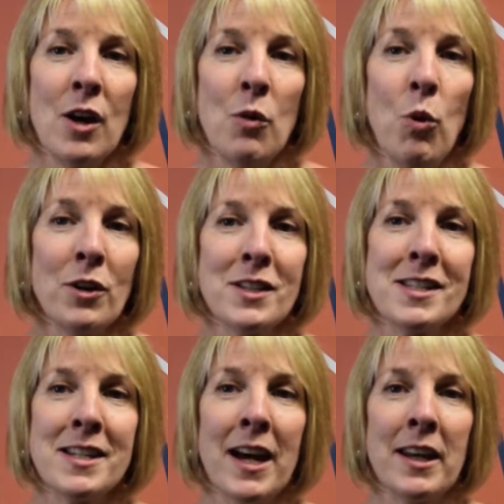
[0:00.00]
What to
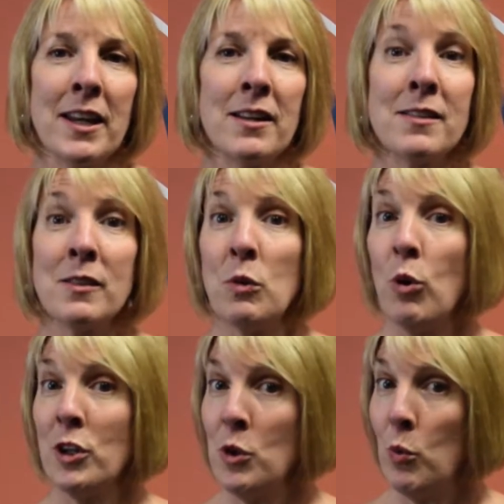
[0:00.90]
study is
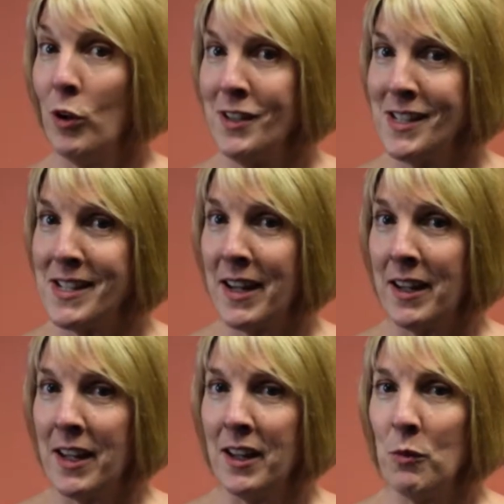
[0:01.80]
what you want to
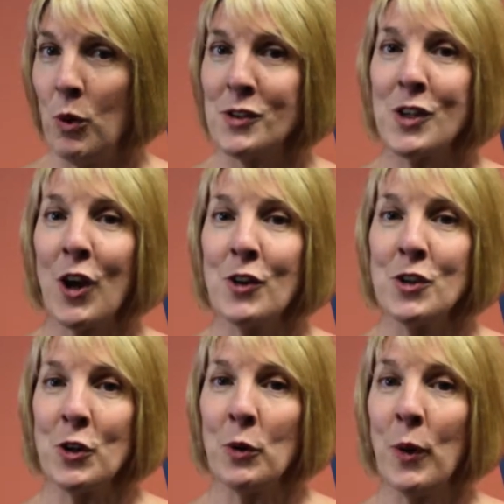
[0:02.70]
study, what's going
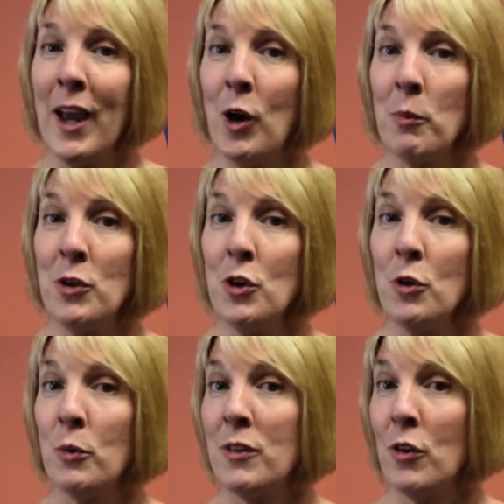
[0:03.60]
to help
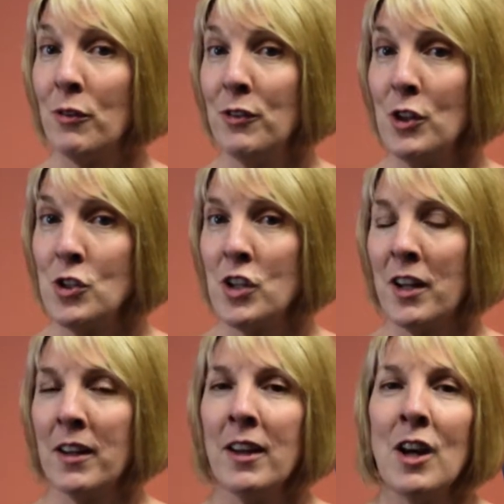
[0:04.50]
you with your
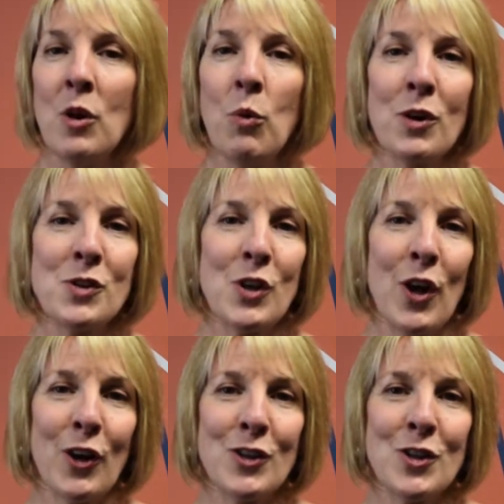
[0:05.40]
future, what's
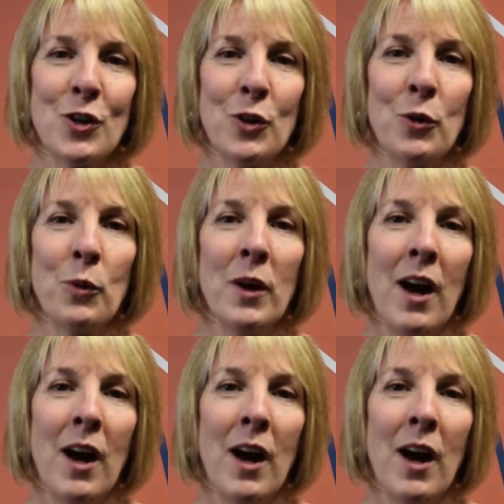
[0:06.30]
going to,